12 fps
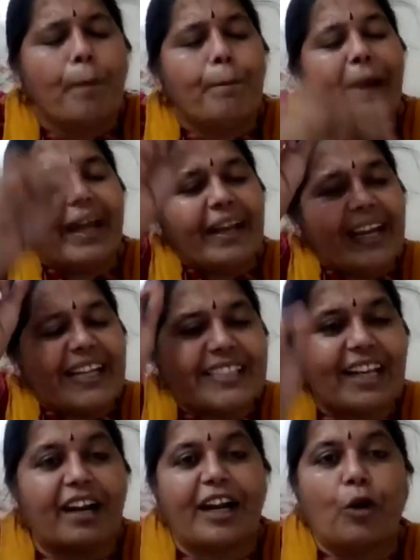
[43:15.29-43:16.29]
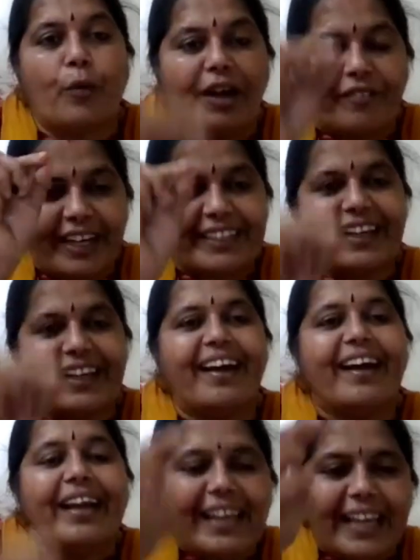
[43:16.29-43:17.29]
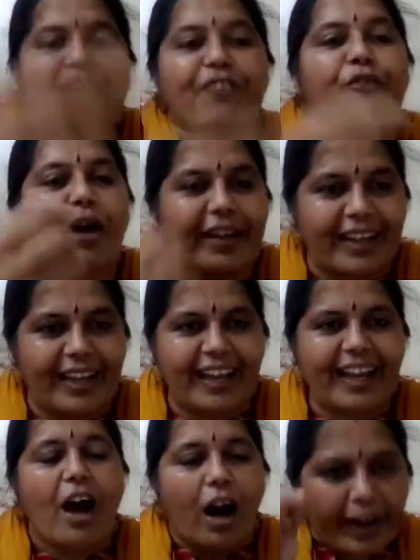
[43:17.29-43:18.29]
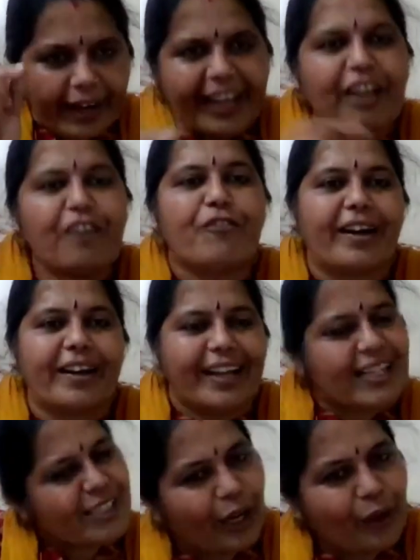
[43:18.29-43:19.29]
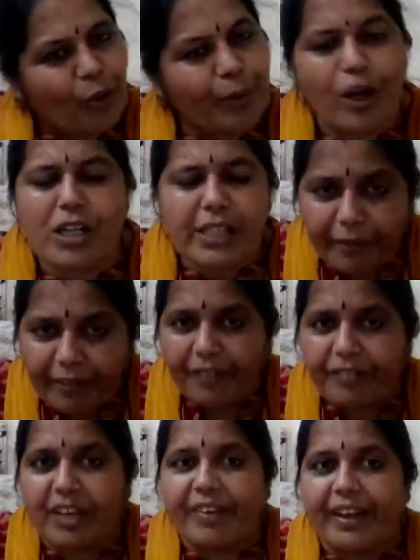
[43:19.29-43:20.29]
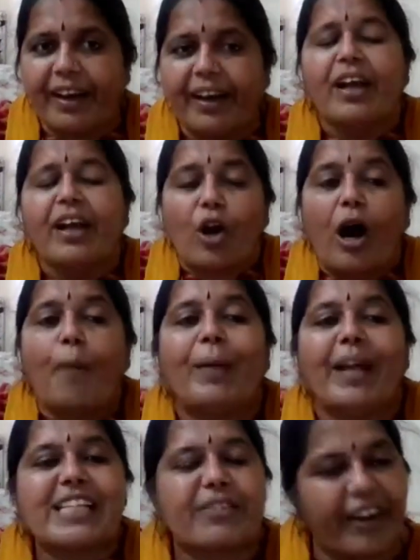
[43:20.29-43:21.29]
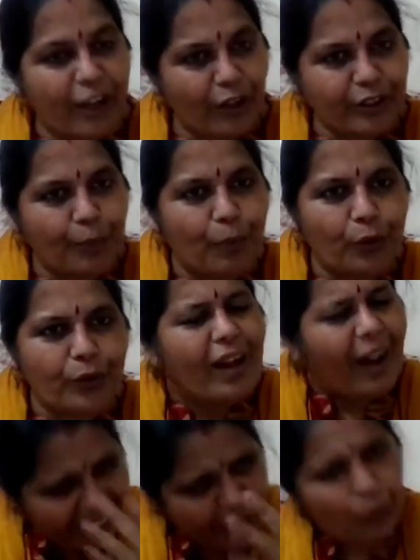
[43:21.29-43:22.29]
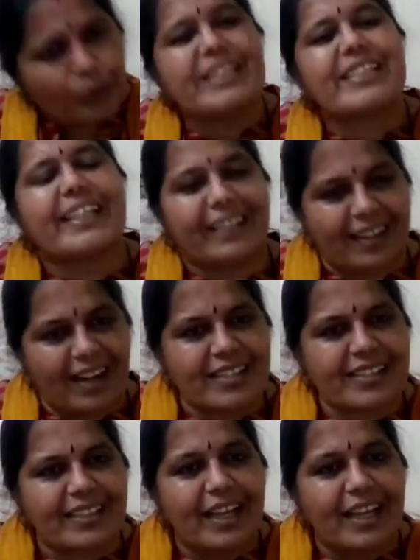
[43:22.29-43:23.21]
Many children would have written a E for A or I for yes or no, because I am given a complex word on the board. I do this in the class.